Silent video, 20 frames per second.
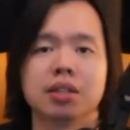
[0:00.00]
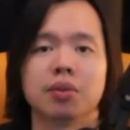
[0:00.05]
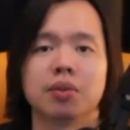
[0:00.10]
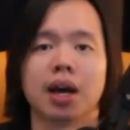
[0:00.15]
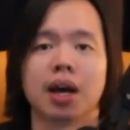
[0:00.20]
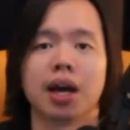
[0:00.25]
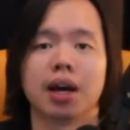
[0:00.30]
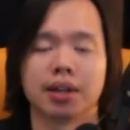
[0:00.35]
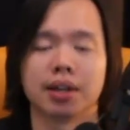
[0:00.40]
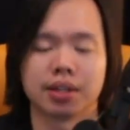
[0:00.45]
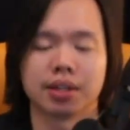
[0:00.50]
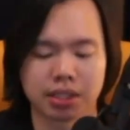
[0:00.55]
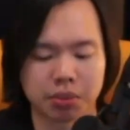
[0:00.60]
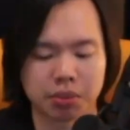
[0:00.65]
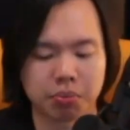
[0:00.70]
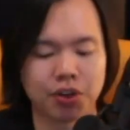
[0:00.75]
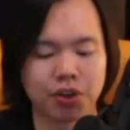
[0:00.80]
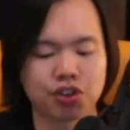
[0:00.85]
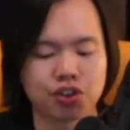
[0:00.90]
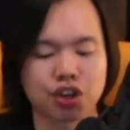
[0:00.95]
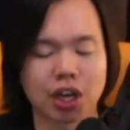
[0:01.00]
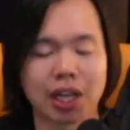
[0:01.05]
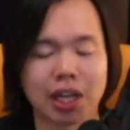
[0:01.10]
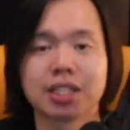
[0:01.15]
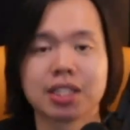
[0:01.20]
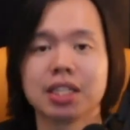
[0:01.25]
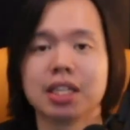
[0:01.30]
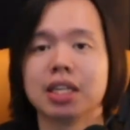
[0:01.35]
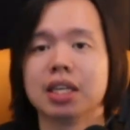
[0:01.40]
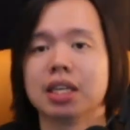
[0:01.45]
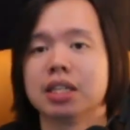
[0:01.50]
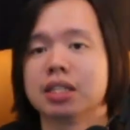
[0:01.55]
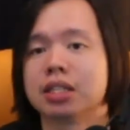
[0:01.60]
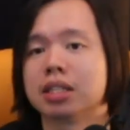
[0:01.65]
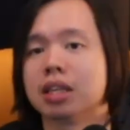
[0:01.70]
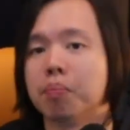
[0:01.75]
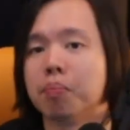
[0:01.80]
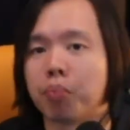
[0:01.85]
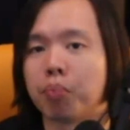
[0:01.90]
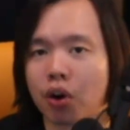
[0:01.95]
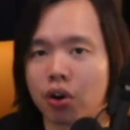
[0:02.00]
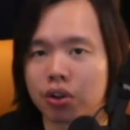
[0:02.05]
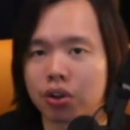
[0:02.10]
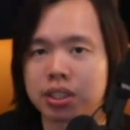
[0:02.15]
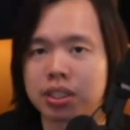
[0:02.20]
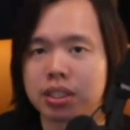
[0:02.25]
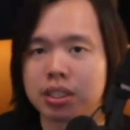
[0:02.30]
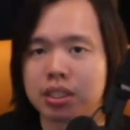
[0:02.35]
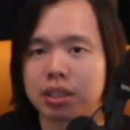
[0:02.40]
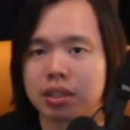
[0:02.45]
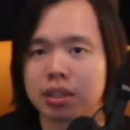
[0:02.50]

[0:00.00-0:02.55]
spirituality is important,